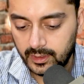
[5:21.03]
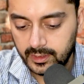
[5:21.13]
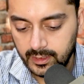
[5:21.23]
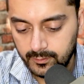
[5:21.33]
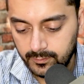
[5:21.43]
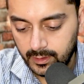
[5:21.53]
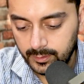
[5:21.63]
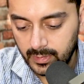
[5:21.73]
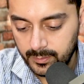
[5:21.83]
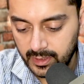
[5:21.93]
I can't find
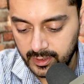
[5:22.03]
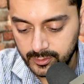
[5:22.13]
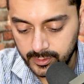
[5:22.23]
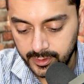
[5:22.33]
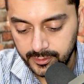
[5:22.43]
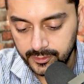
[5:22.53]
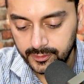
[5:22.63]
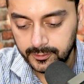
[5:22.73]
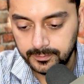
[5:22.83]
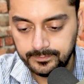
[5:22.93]
my password,
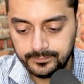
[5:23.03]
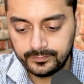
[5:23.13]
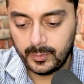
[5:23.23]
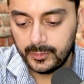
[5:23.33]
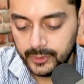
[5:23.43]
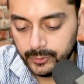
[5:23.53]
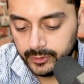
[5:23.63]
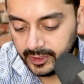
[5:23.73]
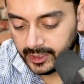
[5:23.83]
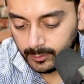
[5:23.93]
so I'm going to
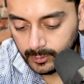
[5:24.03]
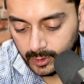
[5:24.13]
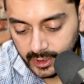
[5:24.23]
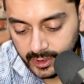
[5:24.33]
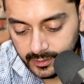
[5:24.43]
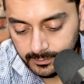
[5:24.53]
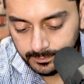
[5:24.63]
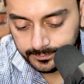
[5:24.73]
need help logging in.